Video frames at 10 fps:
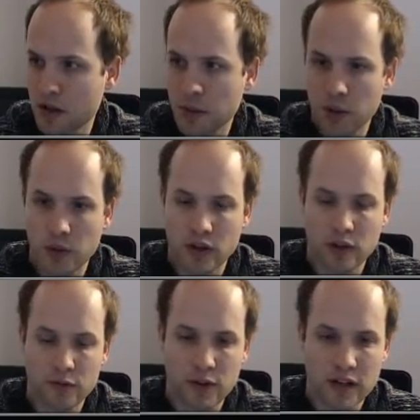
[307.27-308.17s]
By the way, you
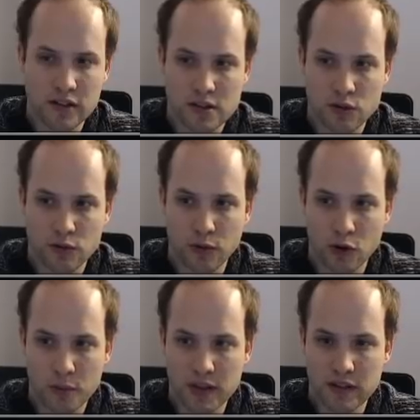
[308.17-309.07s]
can find this new
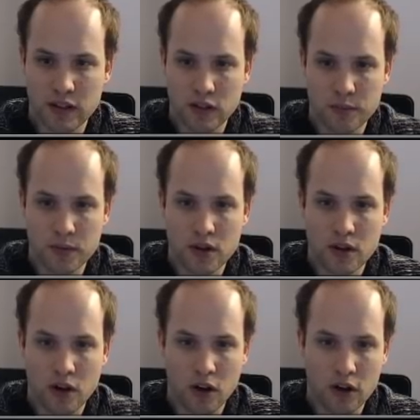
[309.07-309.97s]
format here
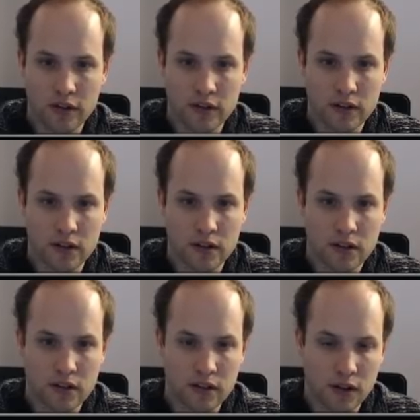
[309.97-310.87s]
on
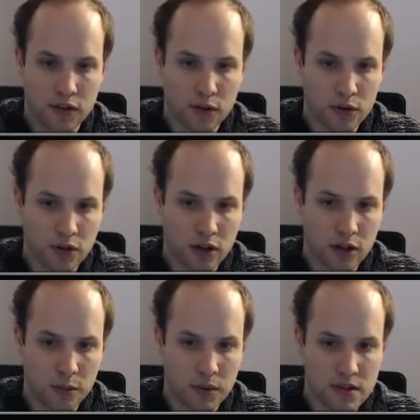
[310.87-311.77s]
the third
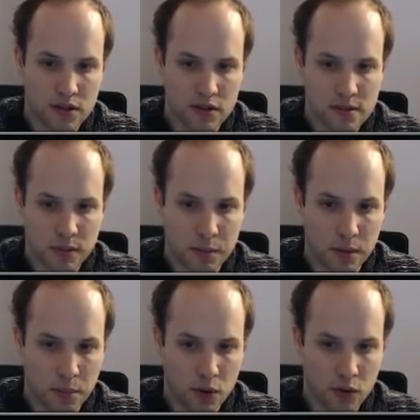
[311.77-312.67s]
column. It's called Split
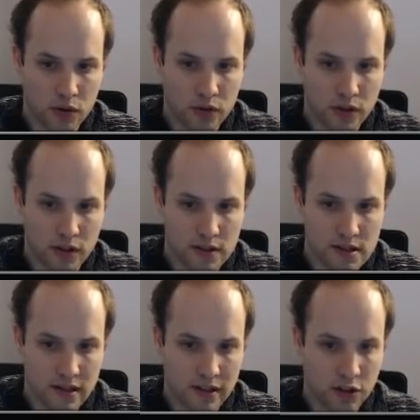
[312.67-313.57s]
Pot Poker. You can
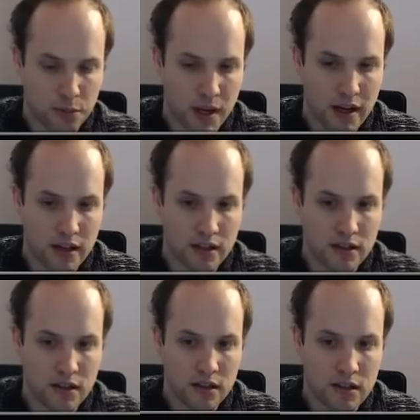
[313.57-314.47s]
select your buy-in.
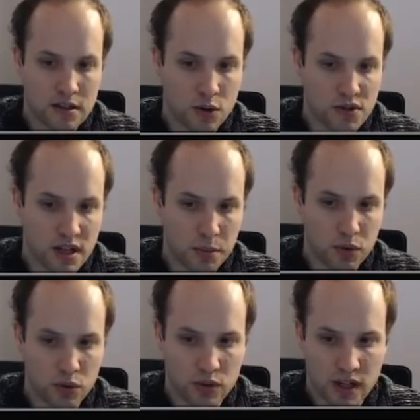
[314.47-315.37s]
It goes up
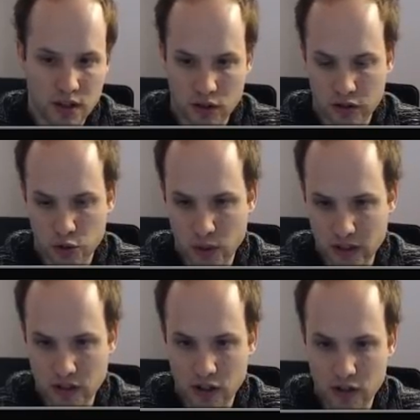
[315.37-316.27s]
to $10 or
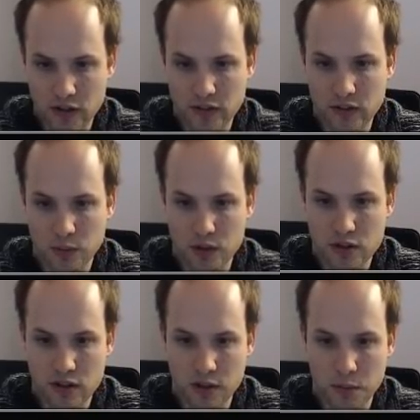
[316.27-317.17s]
$20, which
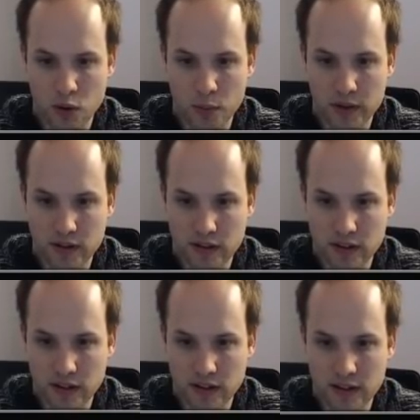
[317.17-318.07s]
at the moment I
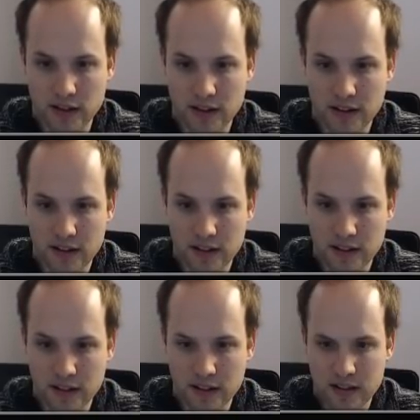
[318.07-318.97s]
think,
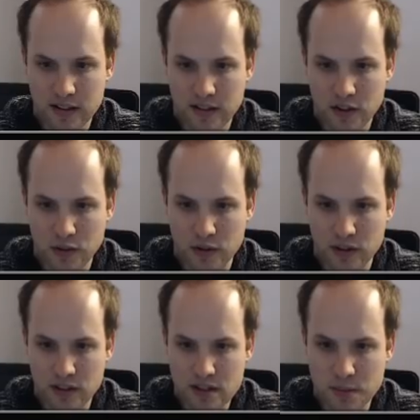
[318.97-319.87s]
oh,
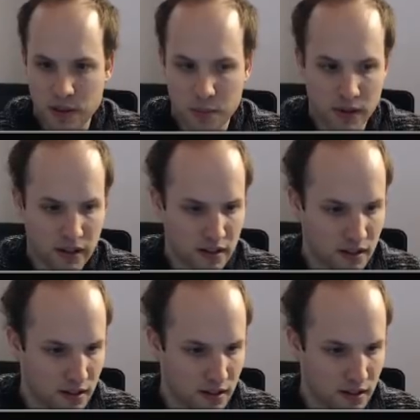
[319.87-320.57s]
it is being played.